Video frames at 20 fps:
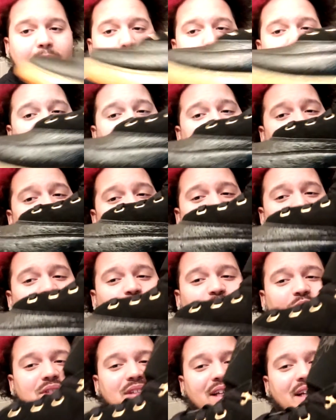bow.
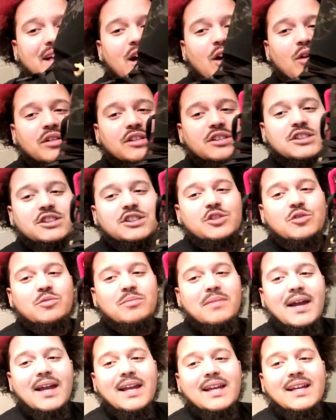They go to shoe,
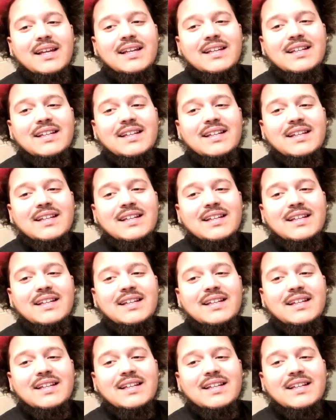man.